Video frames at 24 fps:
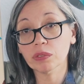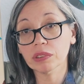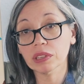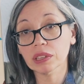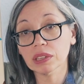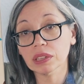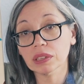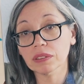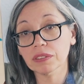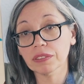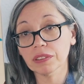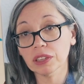
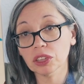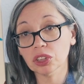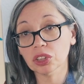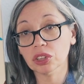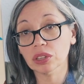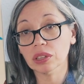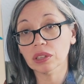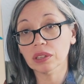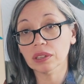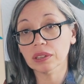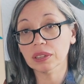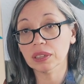these
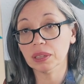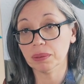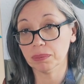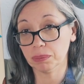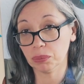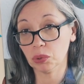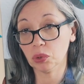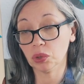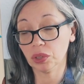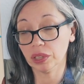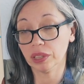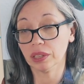fish,
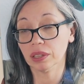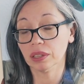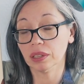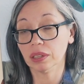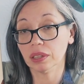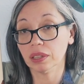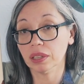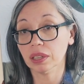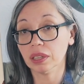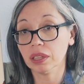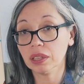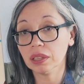
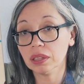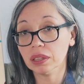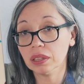symbolically.